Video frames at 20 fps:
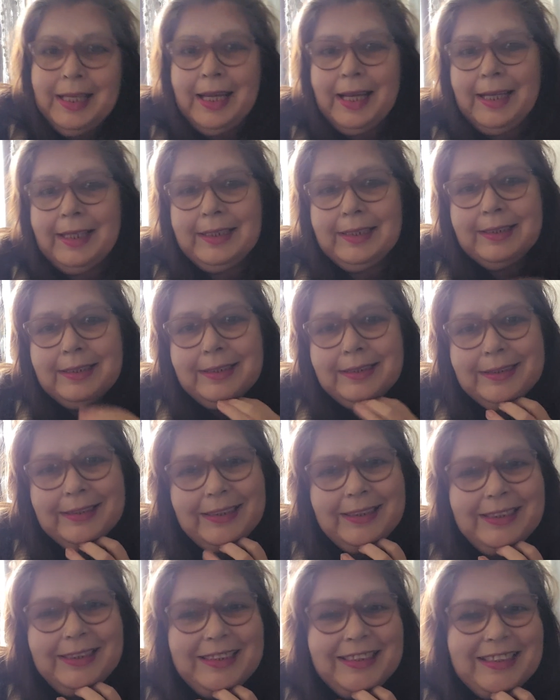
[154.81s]
and
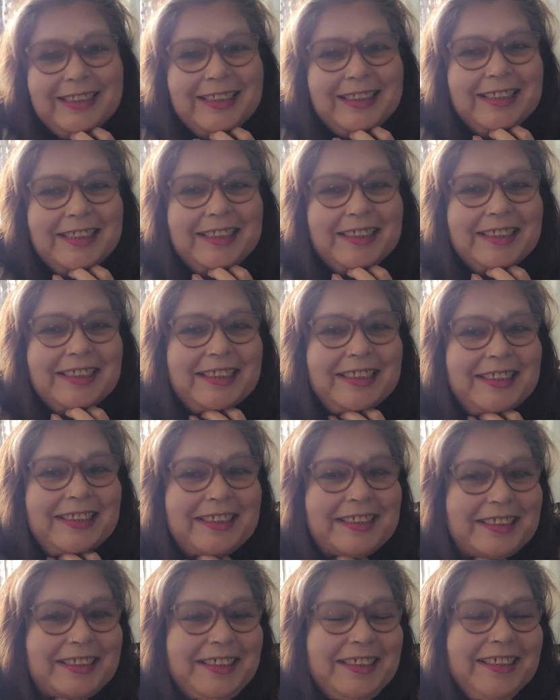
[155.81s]

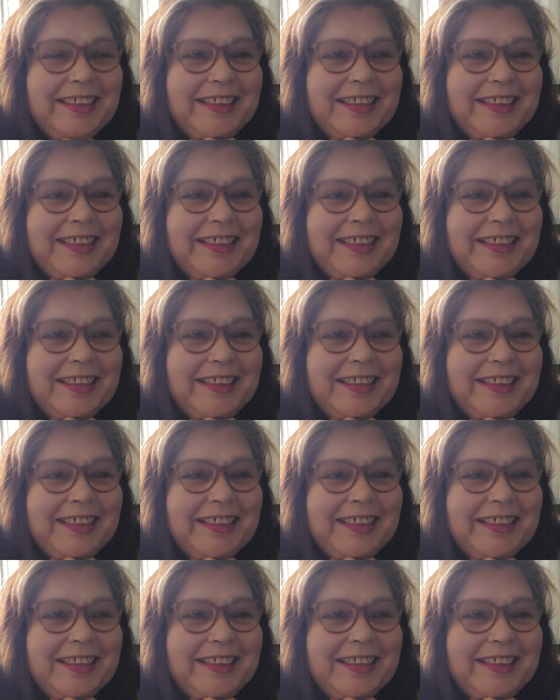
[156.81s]
it's